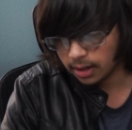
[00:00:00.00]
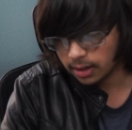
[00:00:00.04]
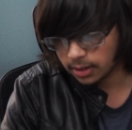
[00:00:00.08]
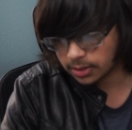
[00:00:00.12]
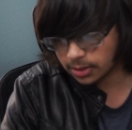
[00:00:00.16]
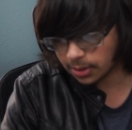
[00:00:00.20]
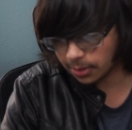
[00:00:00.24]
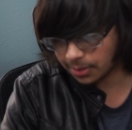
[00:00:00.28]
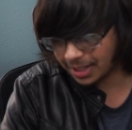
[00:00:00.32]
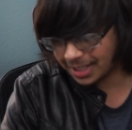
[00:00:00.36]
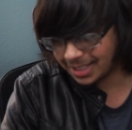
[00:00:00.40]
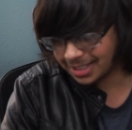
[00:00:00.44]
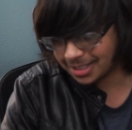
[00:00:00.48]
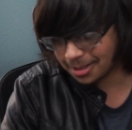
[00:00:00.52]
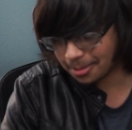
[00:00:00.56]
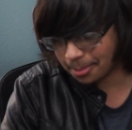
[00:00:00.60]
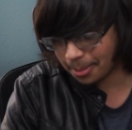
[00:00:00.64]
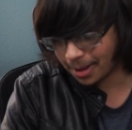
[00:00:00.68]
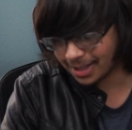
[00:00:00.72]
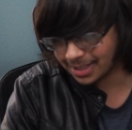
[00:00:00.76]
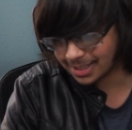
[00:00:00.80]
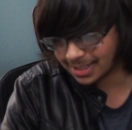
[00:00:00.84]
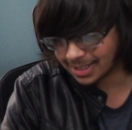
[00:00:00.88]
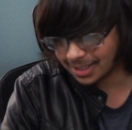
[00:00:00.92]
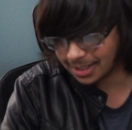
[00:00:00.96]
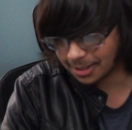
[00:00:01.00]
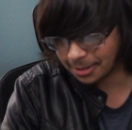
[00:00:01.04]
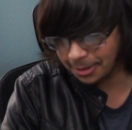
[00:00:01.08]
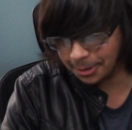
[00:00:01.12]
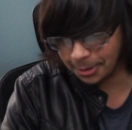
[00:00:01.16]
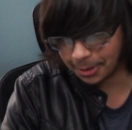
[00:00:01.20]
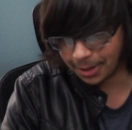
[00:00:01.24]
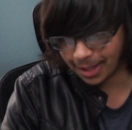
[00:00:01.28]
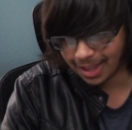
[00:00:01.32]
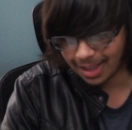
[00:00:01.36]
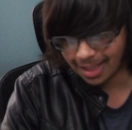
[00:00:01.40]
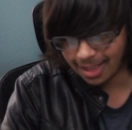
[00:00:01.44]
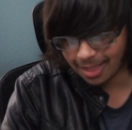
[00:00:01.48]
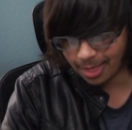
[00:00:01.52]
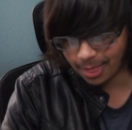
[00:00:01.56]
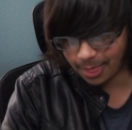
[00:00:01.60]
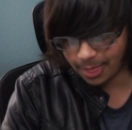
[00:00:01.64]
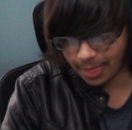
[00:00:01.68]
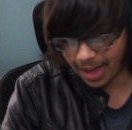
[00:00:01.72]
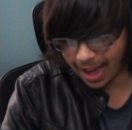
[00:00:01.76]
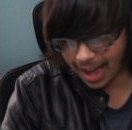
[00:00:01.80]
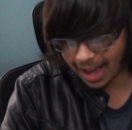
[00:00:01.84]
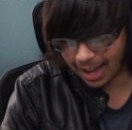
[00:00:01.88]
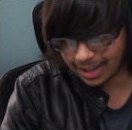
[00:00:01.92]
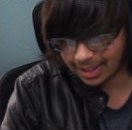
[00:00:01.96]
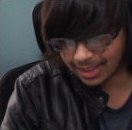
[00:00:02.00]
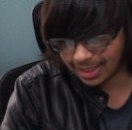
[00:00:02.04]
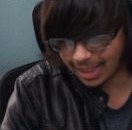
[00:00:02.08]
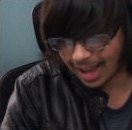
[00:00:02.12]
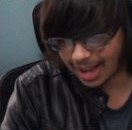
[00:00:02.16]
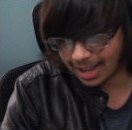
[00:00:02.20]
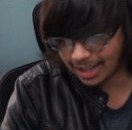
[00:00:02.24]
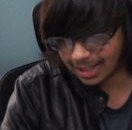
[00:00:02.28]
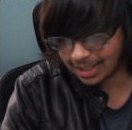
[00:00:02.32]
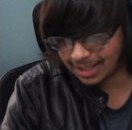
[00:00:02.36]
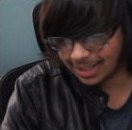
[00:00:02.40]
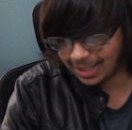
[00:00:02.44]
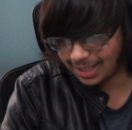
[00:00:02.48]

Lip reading: So Link to the Past didn't look that